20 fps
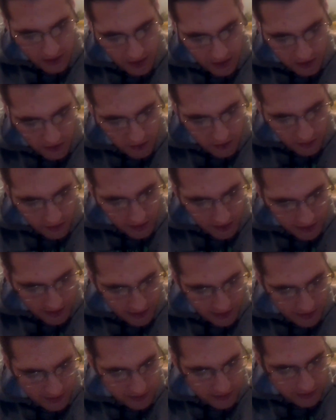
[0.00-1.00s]
and
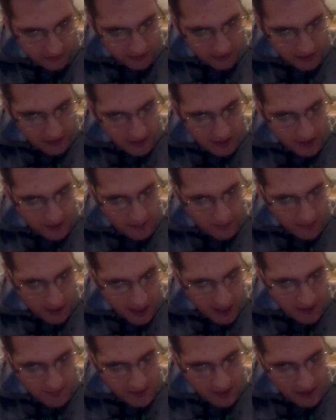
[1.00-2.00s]
Gorgias,
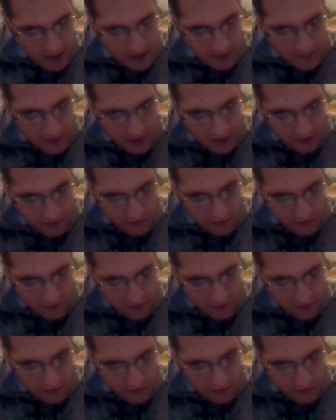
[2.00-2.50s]
mighty men among the